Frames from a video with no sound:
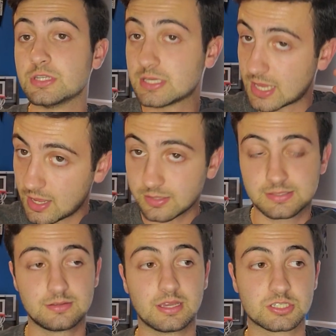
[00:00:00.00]
You
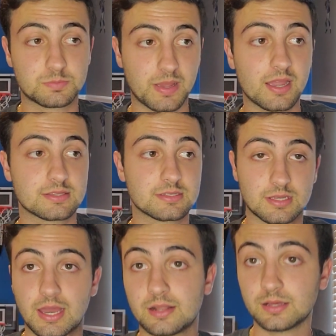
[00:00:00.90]
can't expect
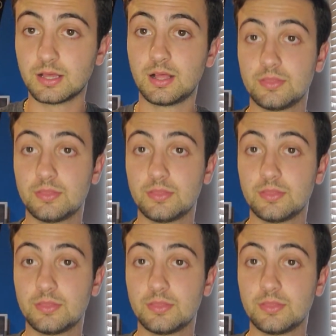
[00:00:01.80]
kind of